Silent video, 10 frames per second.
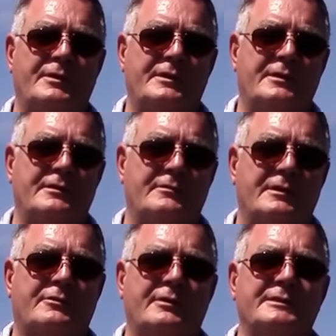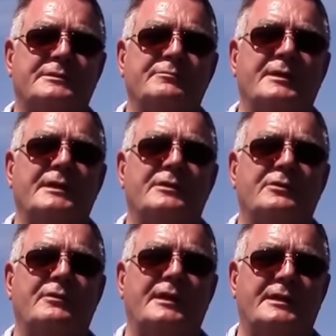But the question being,
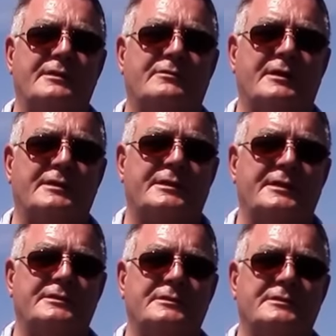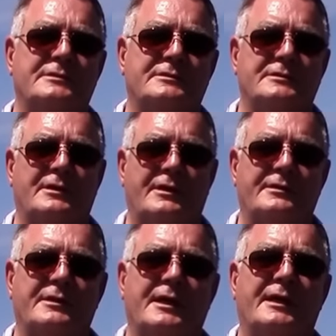do I need accreditation? Is it
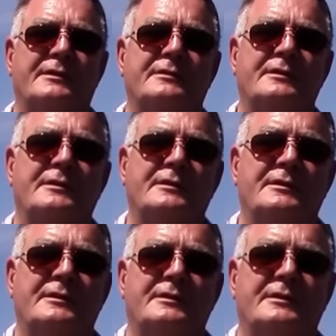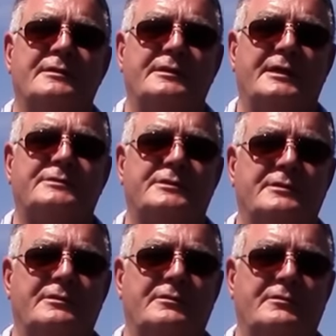hard to get? Yes, you
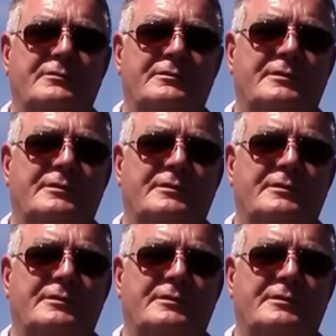do.